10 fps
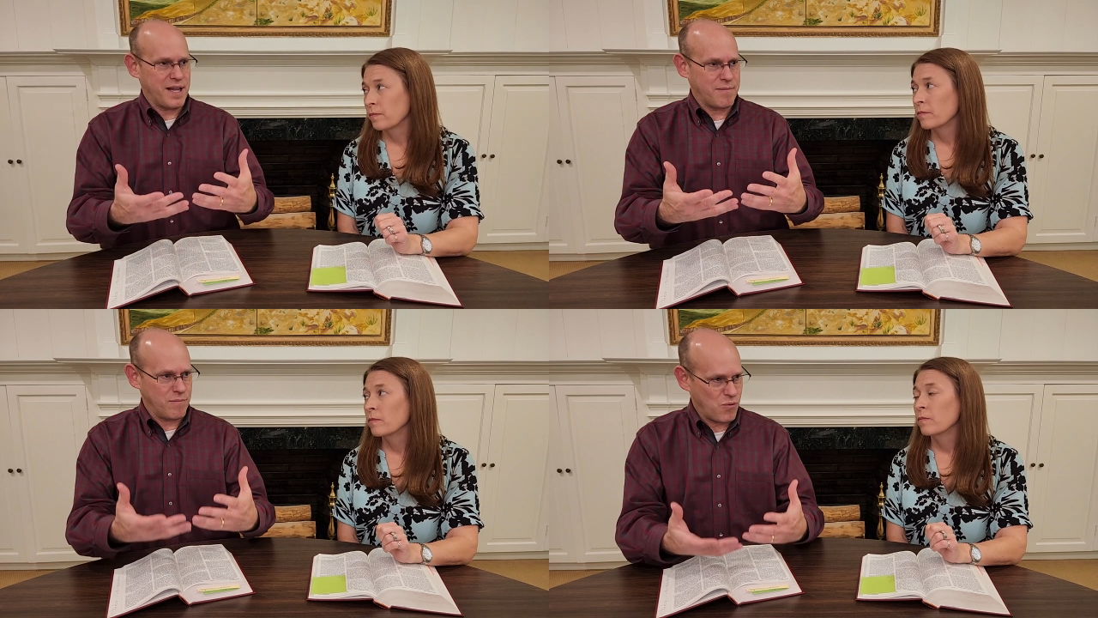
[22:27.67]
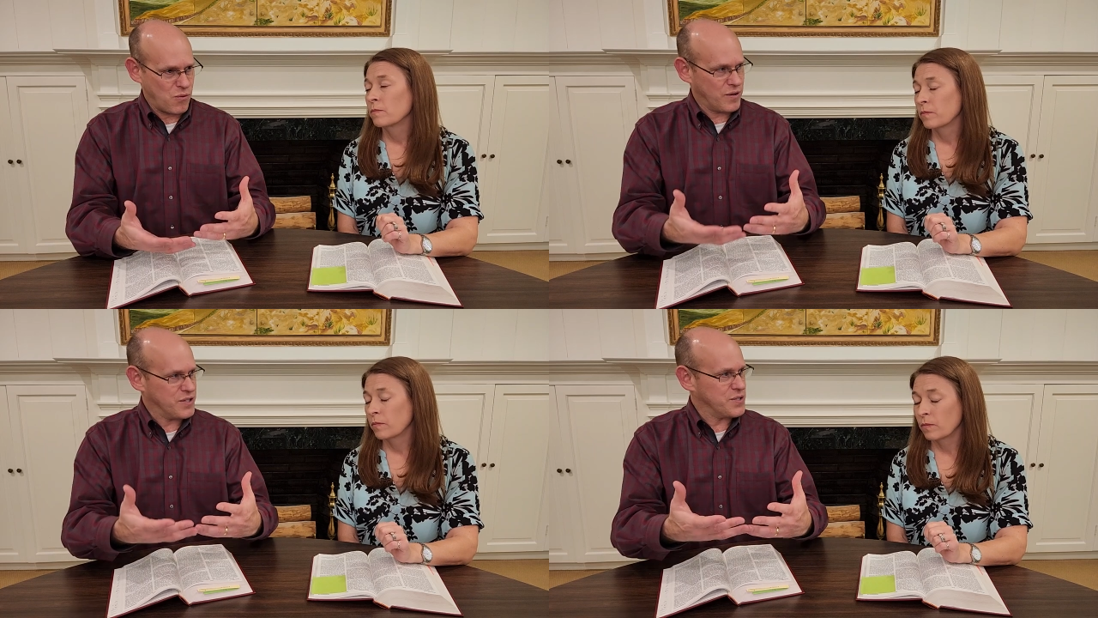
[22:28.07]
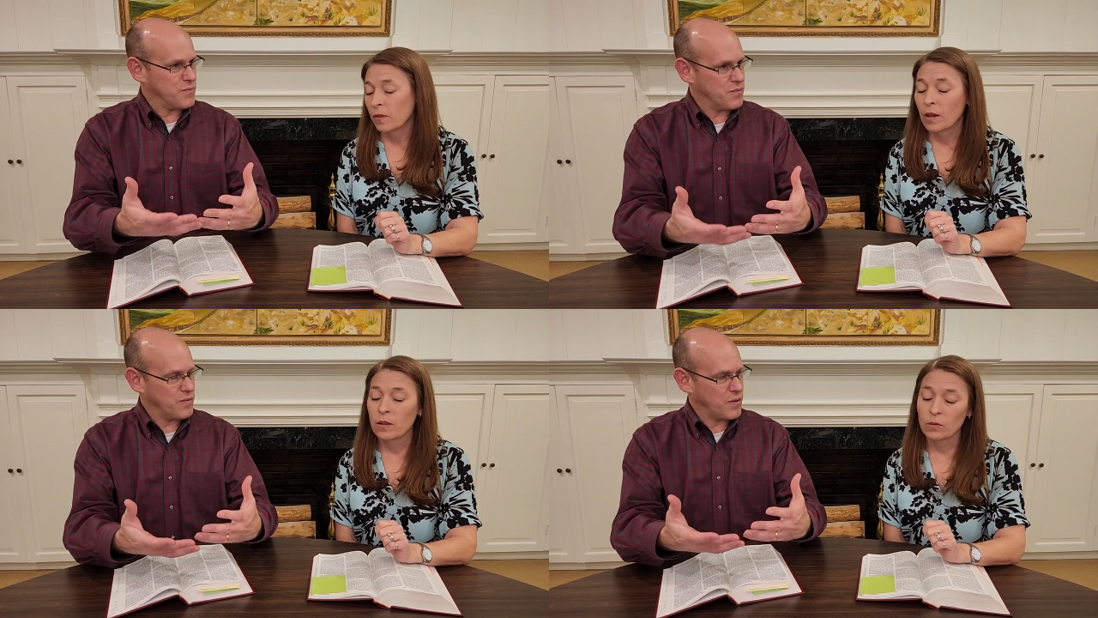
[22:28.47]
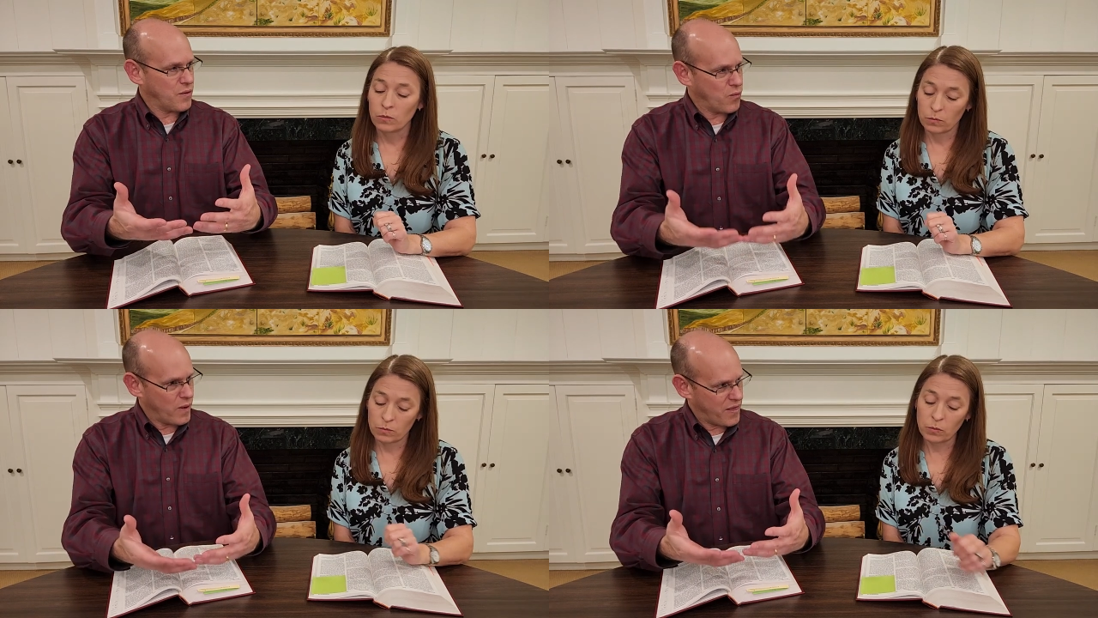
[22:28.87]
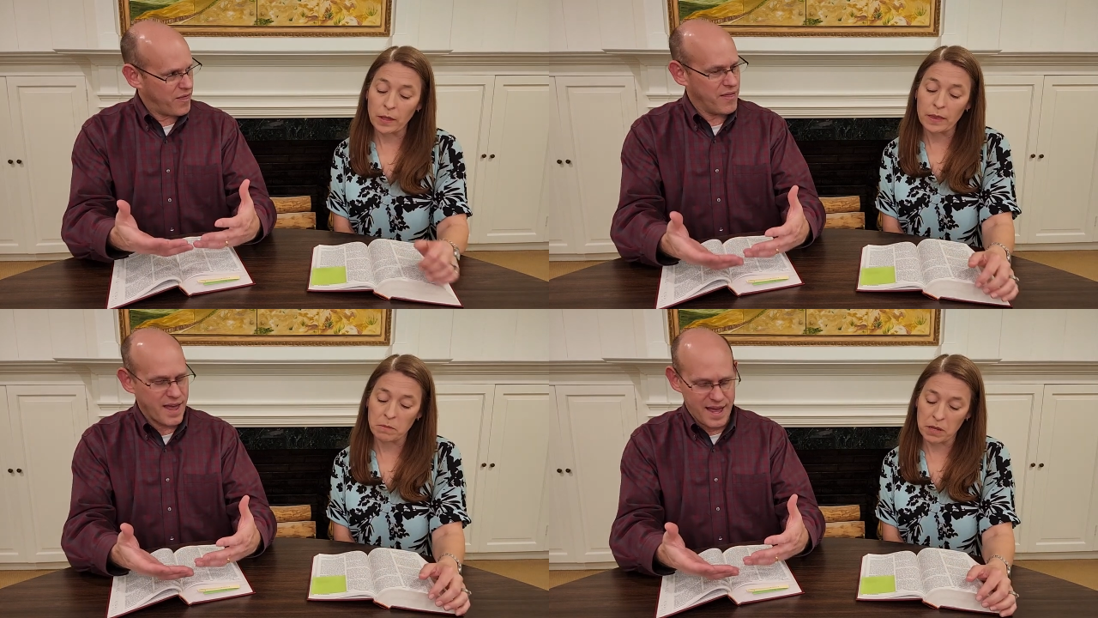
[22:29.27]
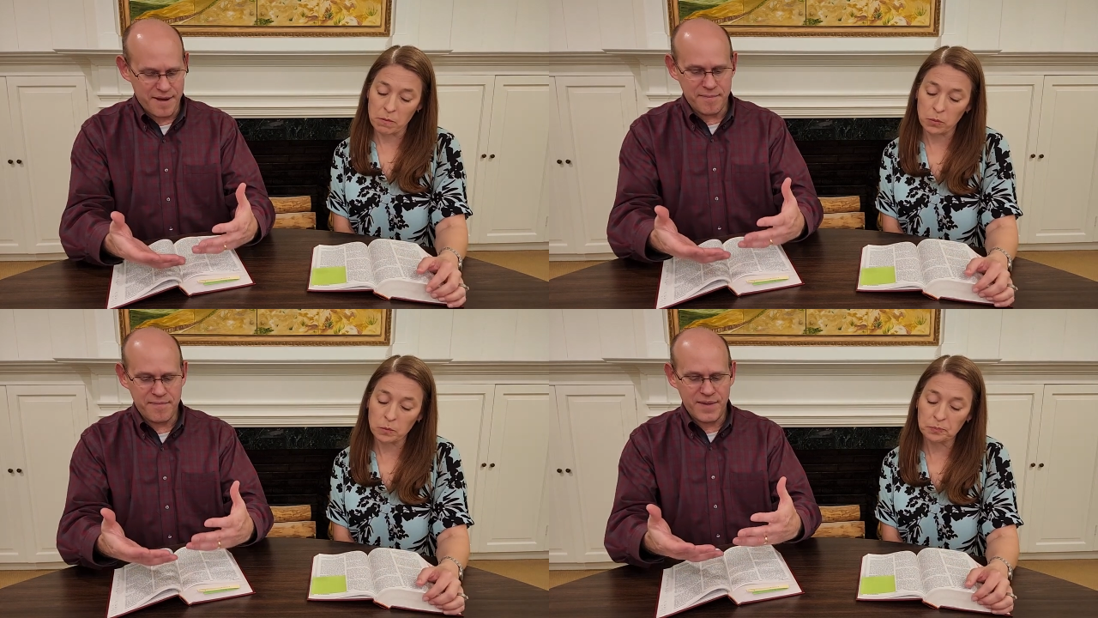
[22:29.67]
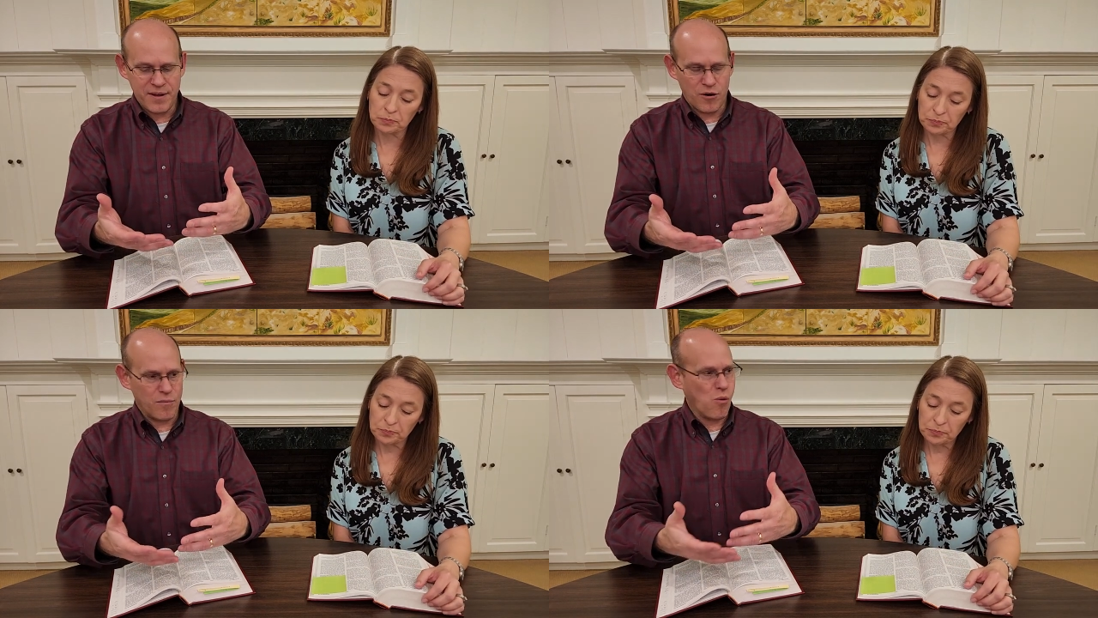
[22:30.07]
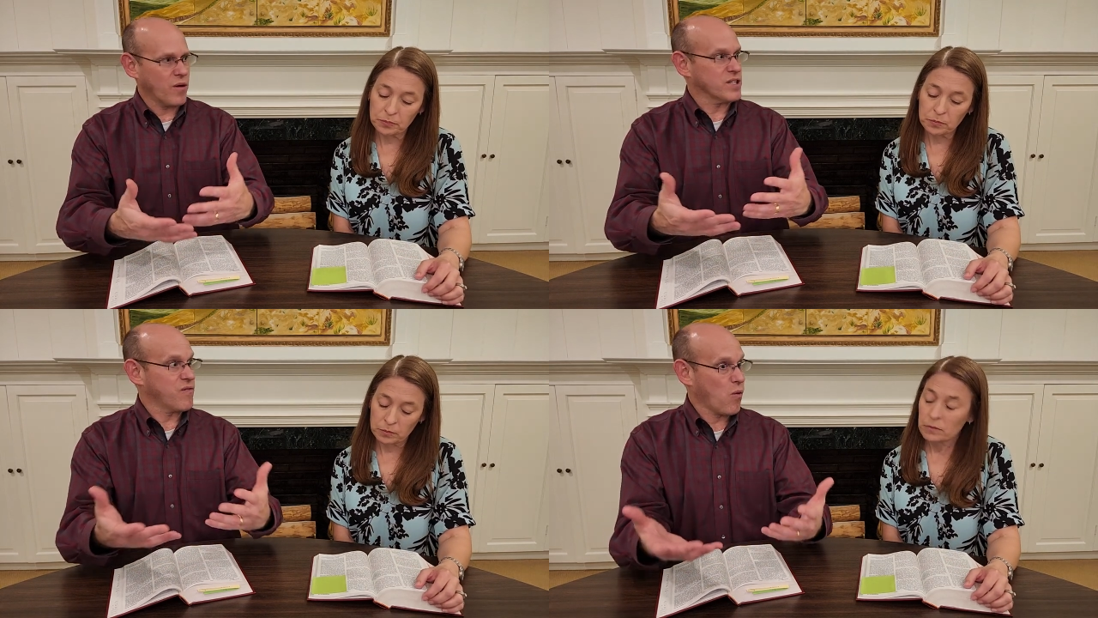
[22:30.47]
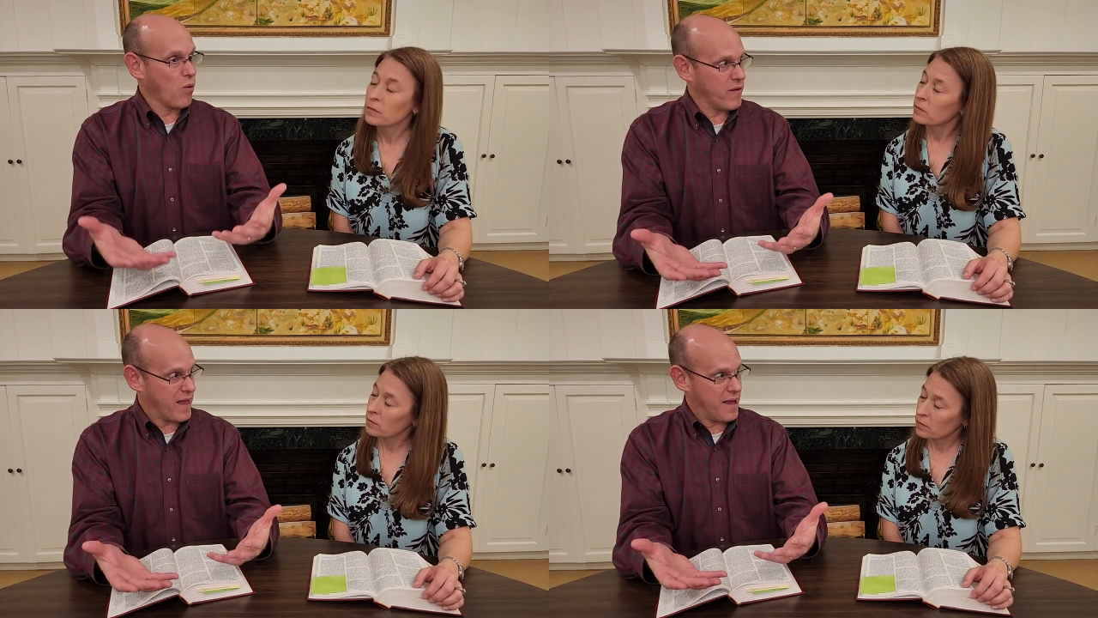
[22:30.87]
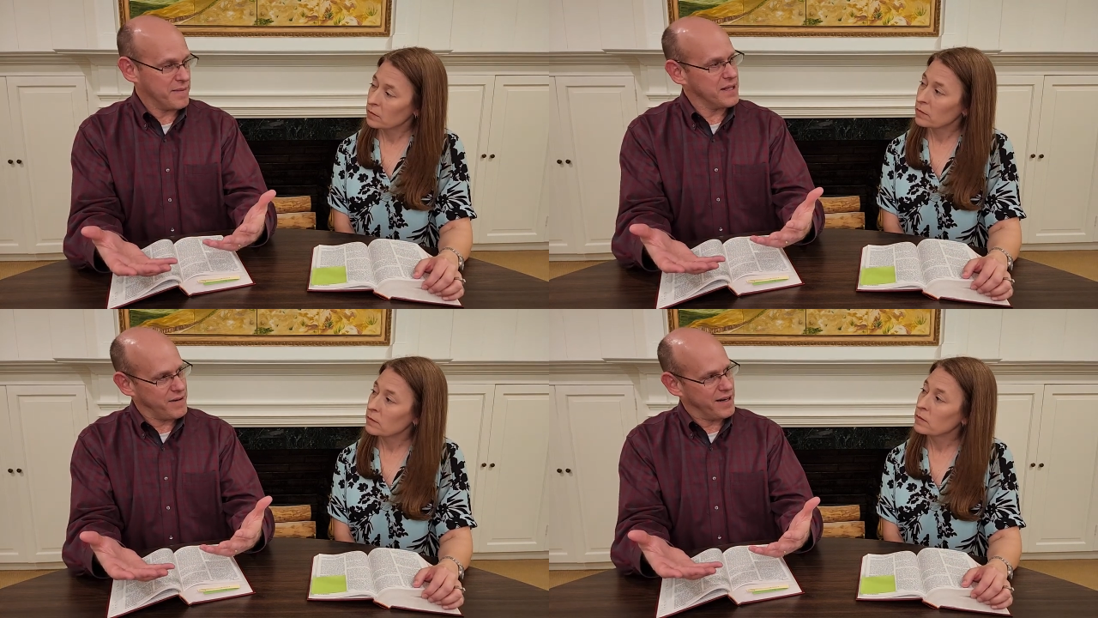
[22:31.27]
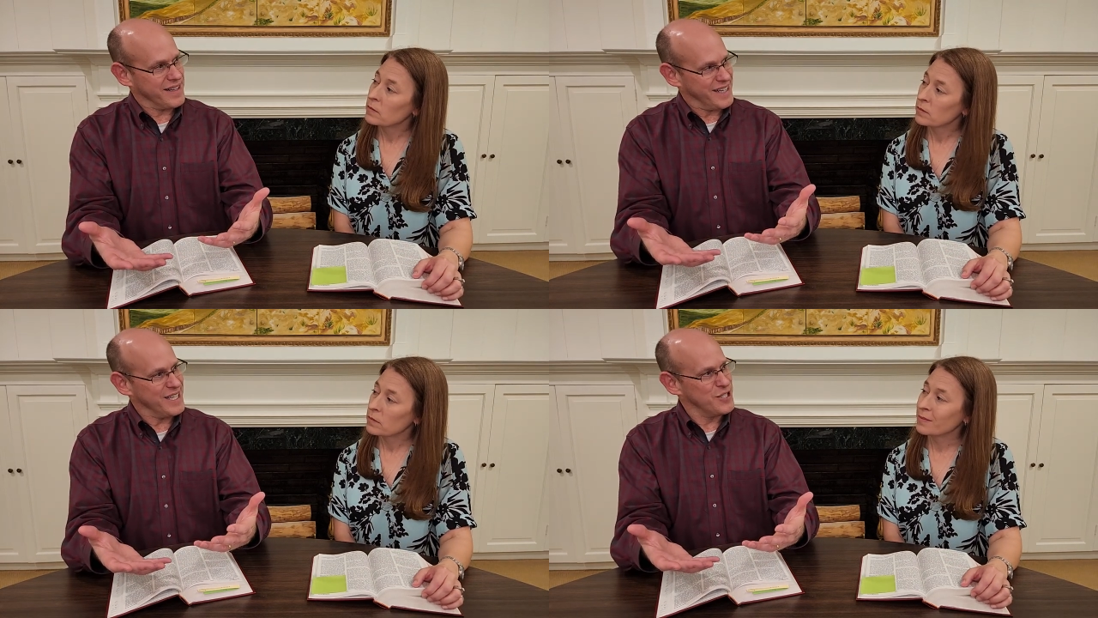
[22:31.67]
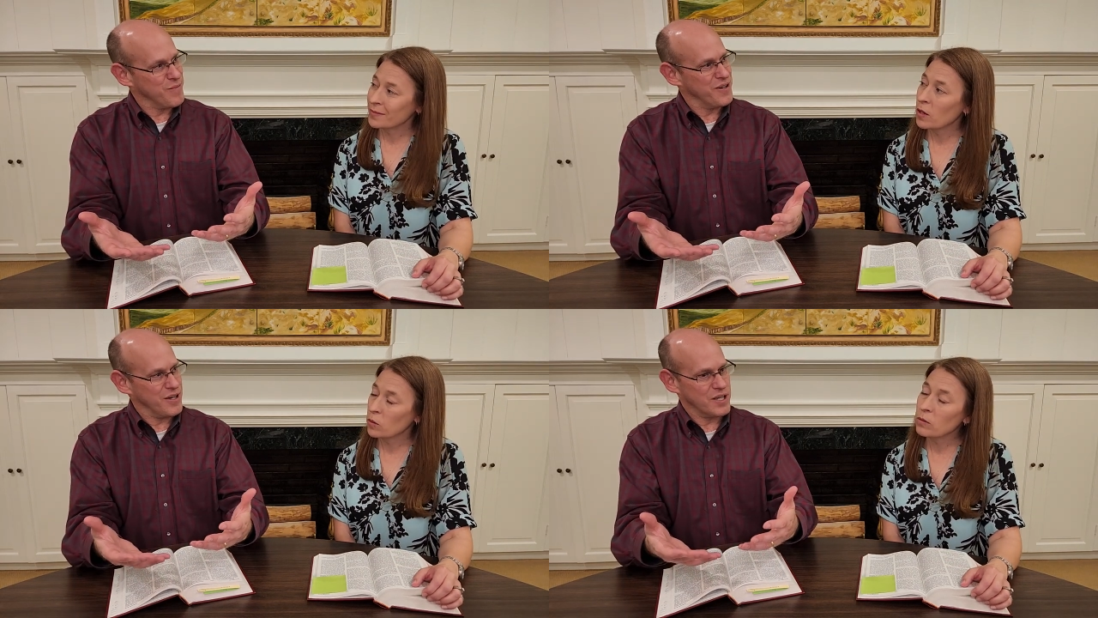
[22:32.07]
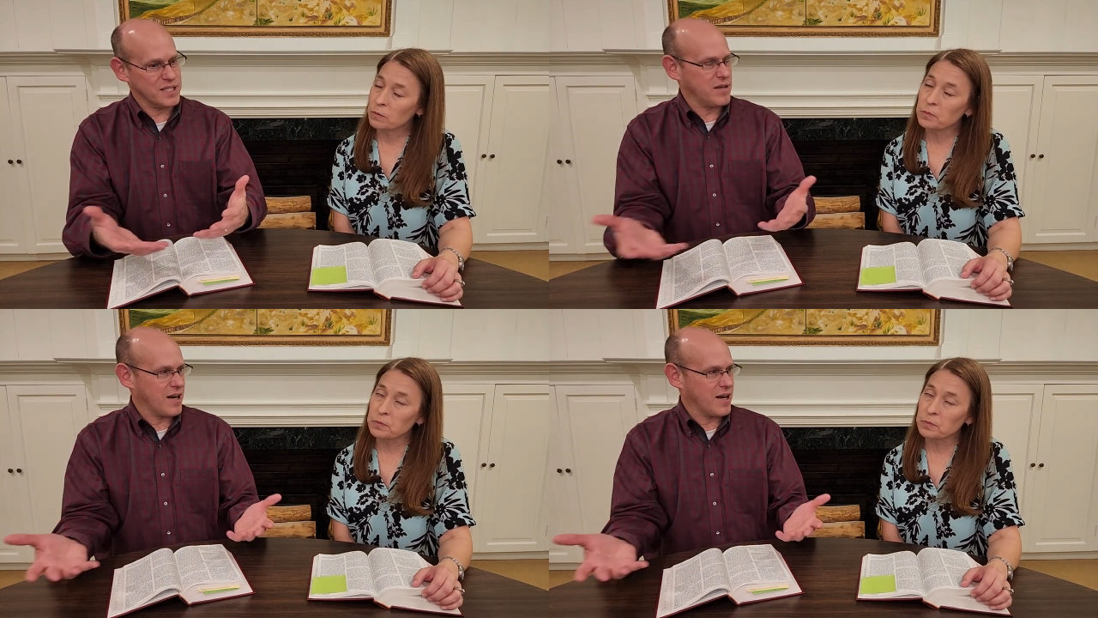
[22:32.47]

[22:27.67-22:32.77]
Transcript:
Speaker 1: and mourns with, with them, them, or mourns for them at the very least. You know, because they're